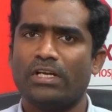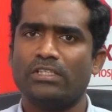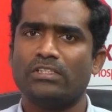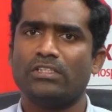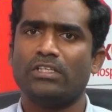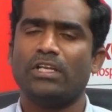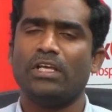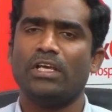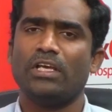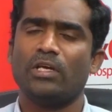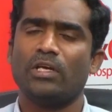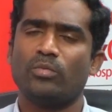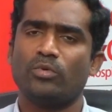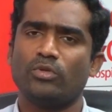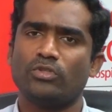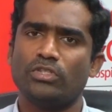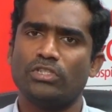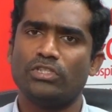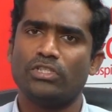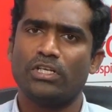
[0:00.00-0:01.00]
It's a daycare
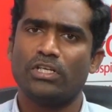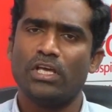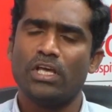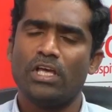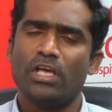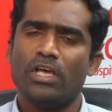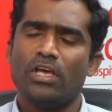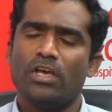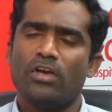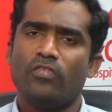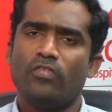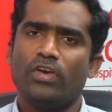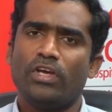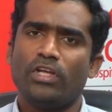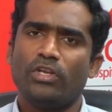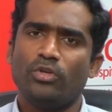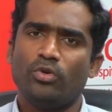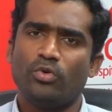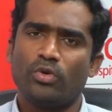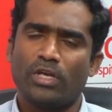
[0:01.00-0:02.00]
procedure
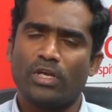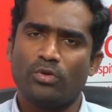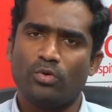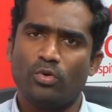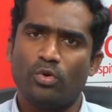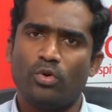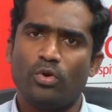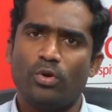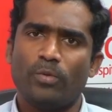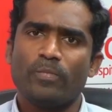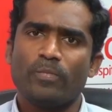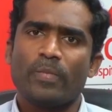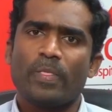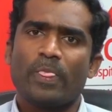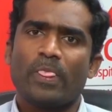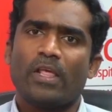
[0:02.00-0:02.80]
where you can go